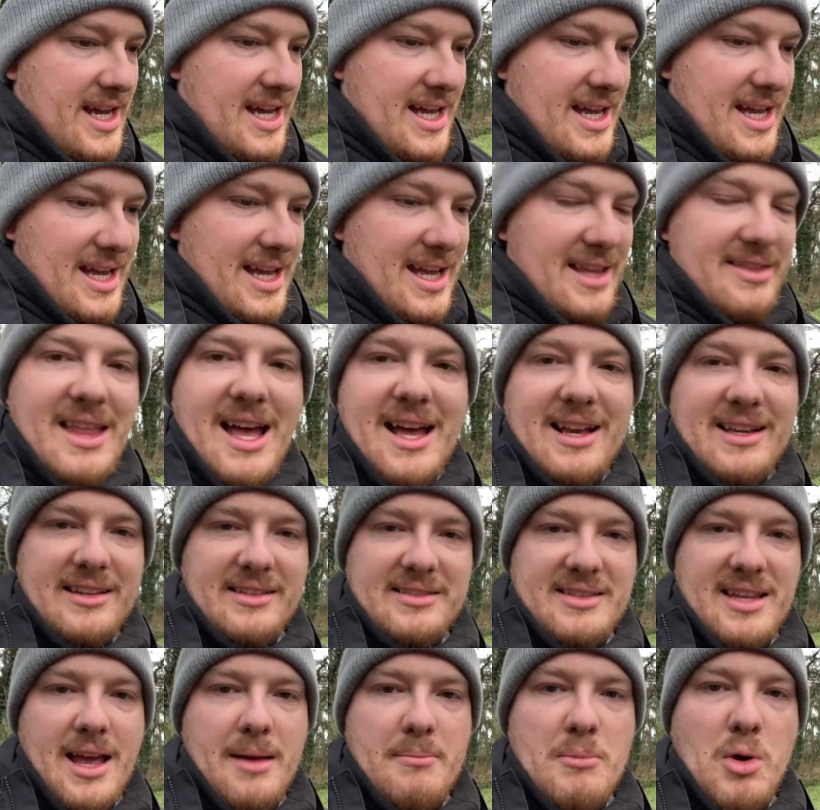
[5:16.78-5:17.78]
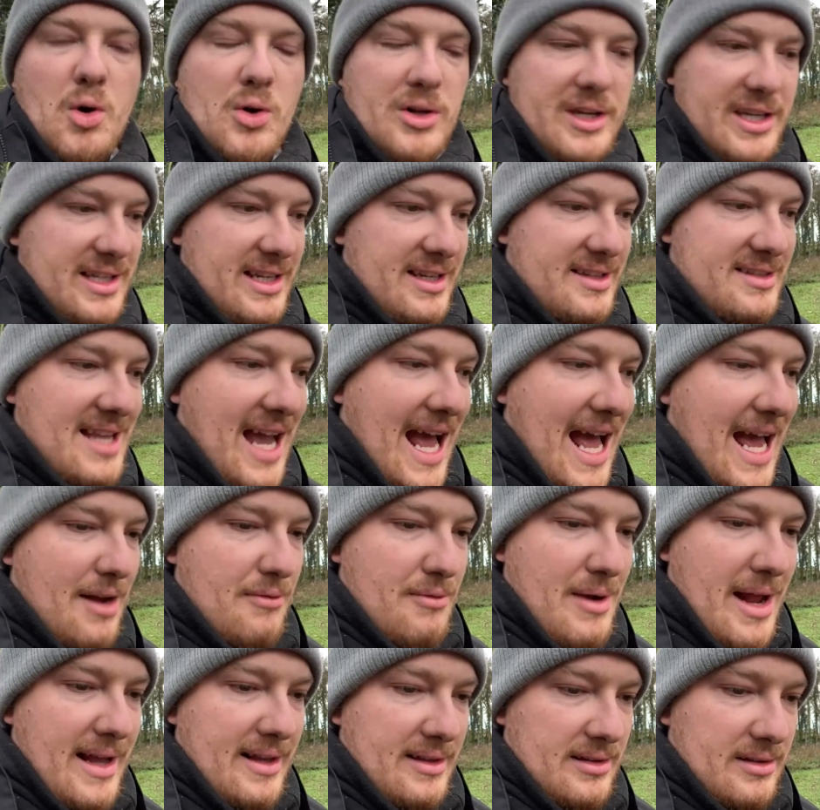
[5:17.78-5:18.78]
And like I said, I'm hooking it
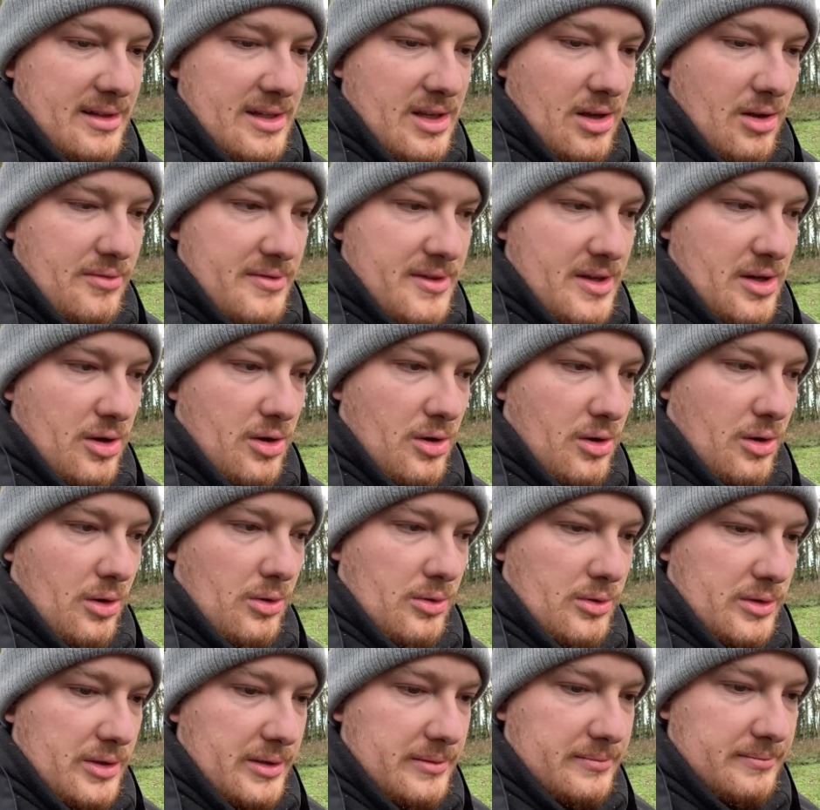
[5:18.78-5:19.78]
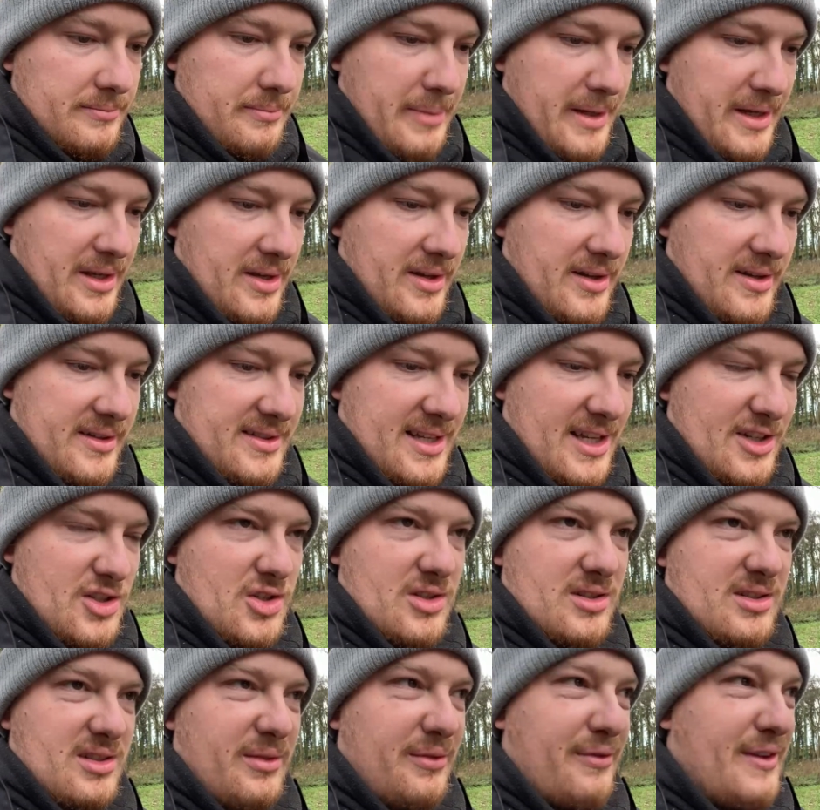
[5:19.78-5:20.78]
directly on the hook because I
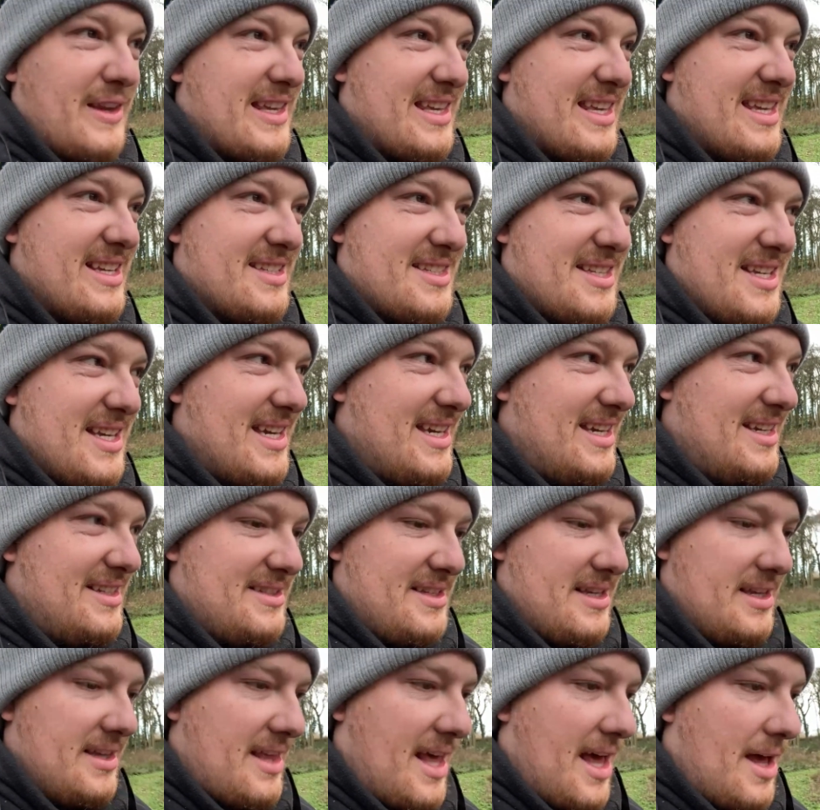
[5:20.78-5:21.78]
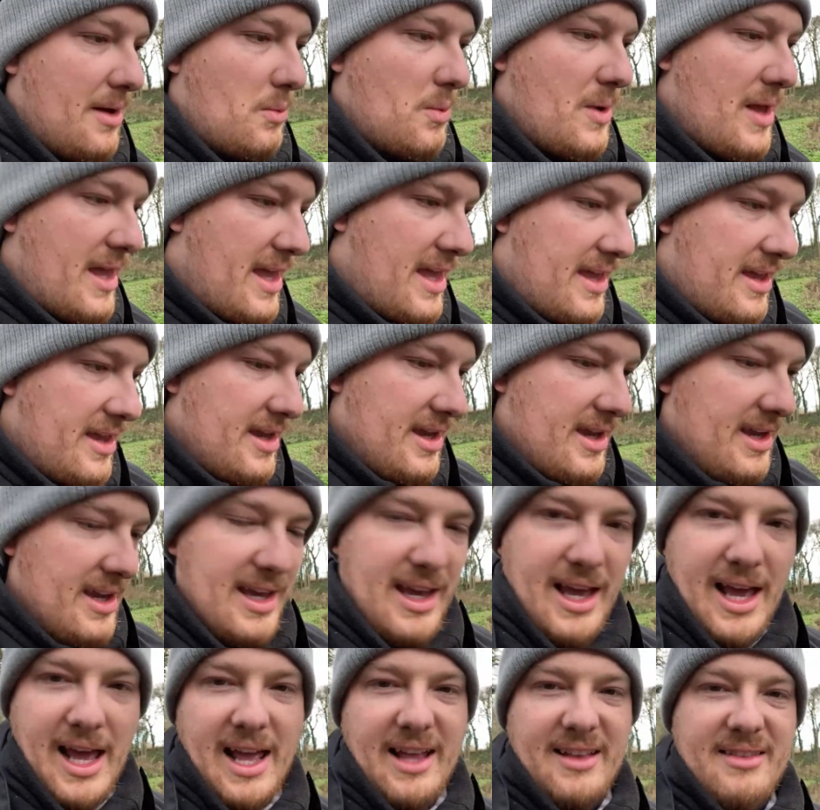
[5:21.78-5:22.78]
just think it's easier that way.
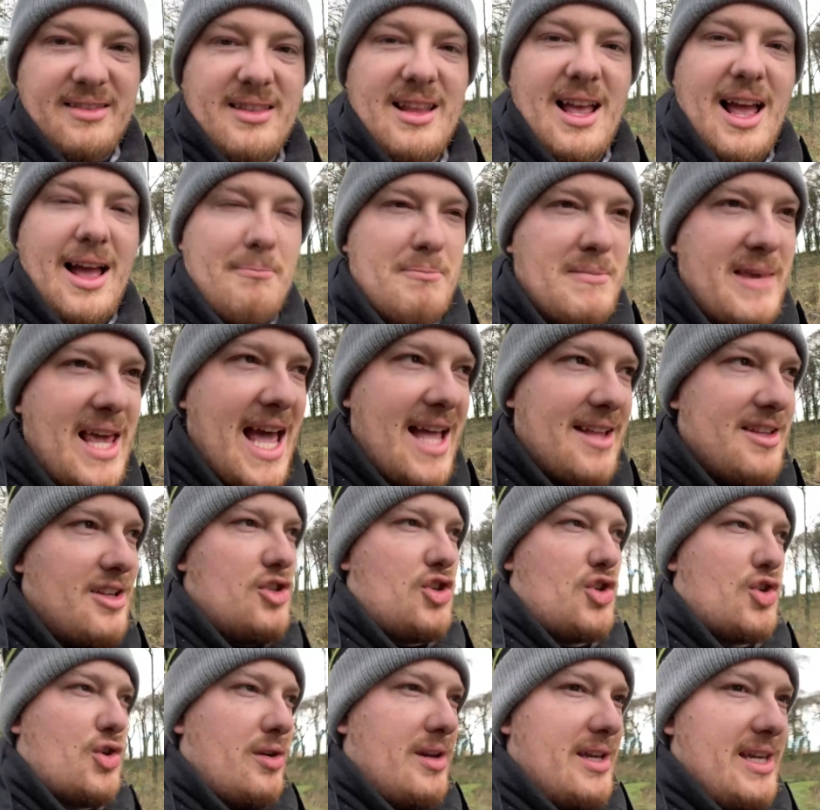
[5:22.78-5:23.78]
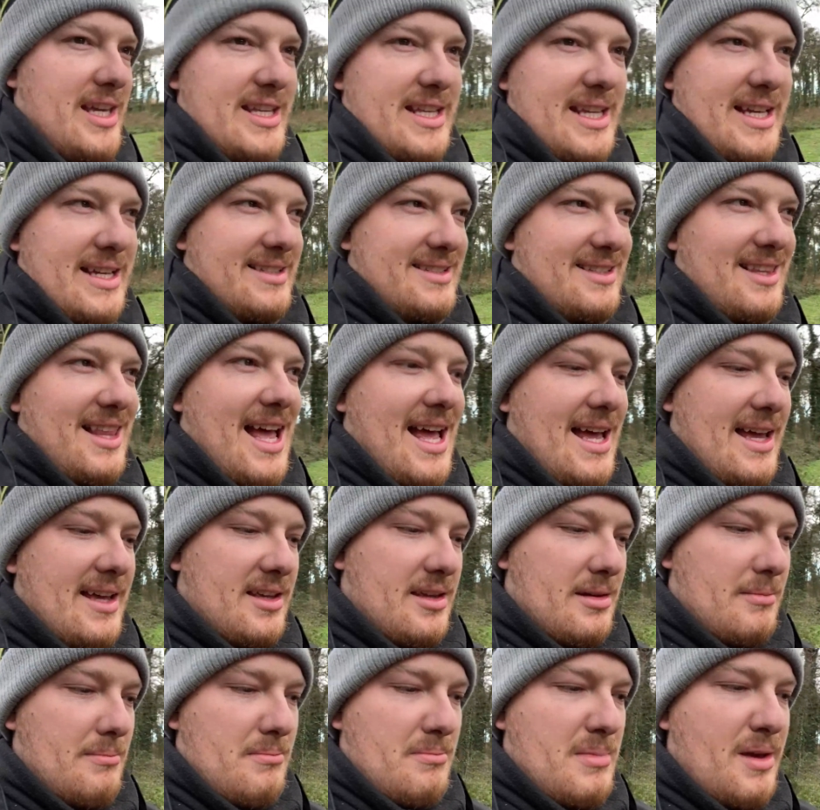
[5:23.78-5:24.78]
And I'm kind of treating it as
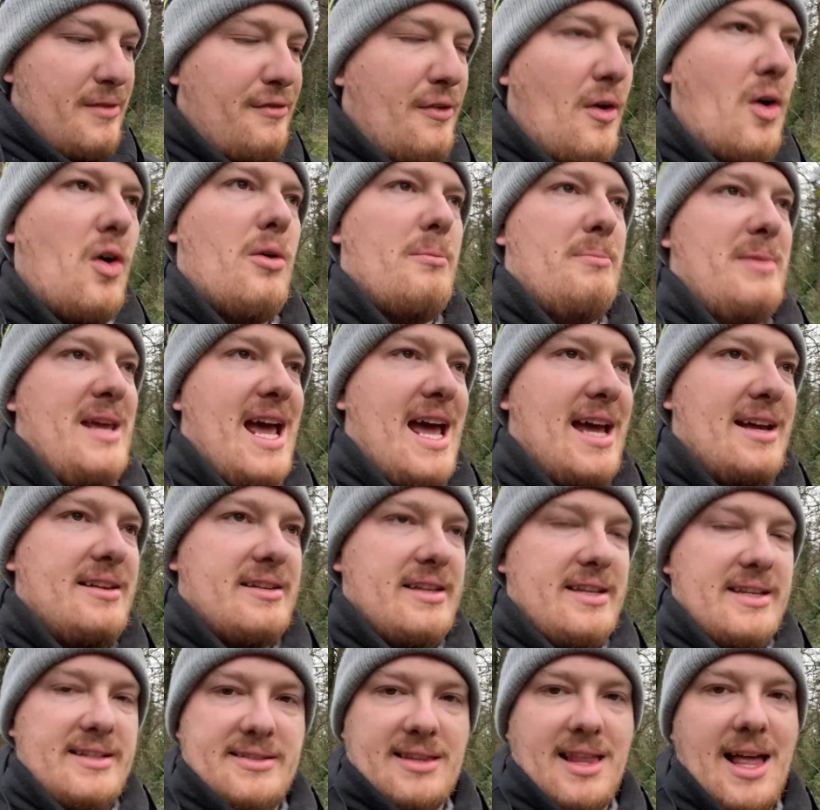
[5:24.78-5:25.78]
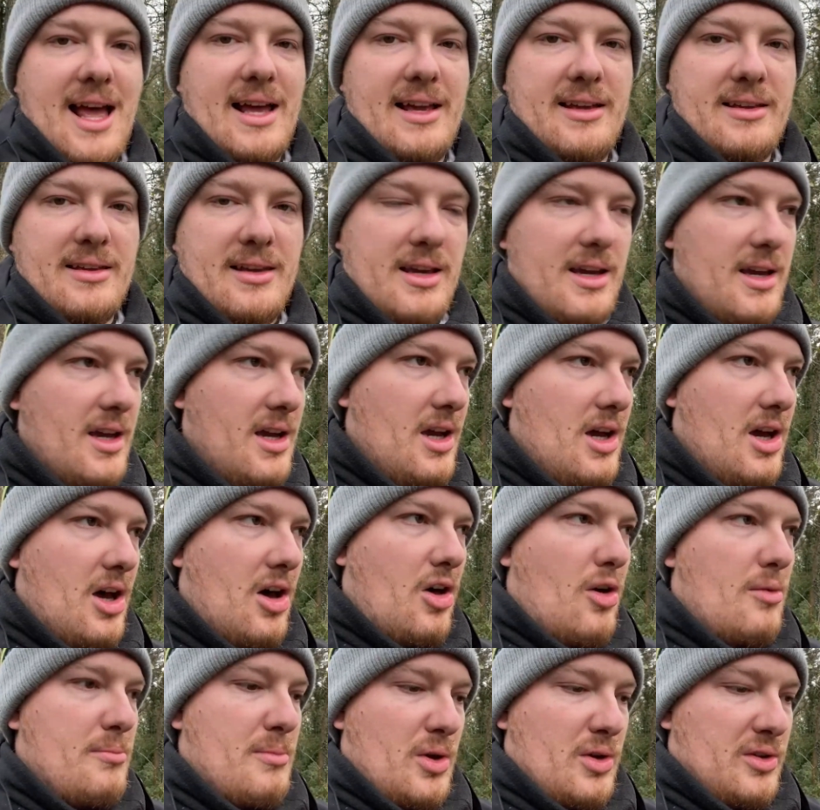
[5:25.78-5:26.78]
like, my thought behind it is like
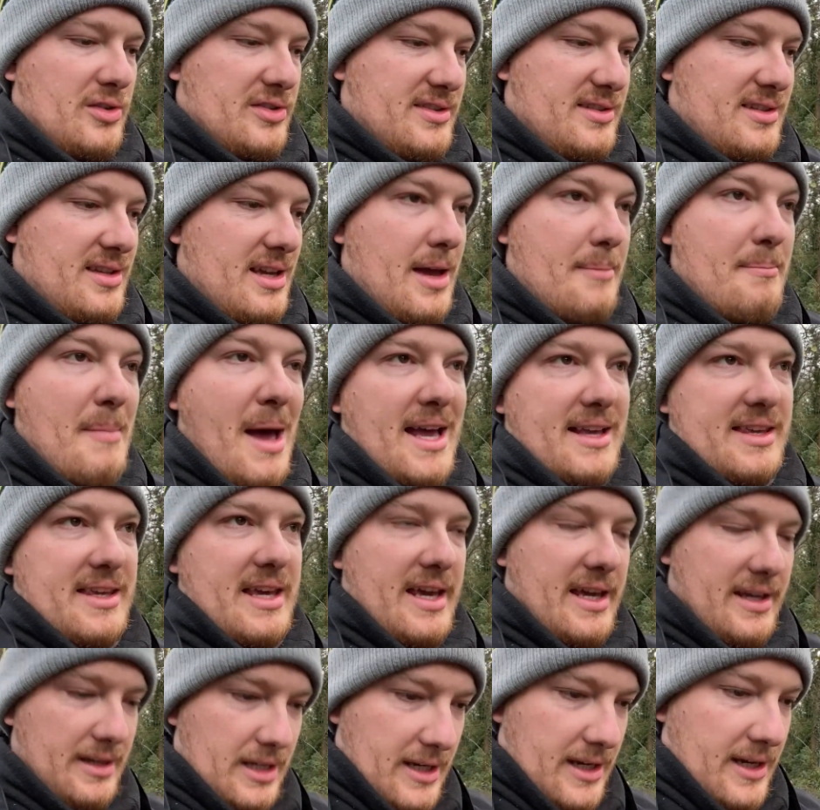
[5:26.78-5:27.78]
almost a maggot,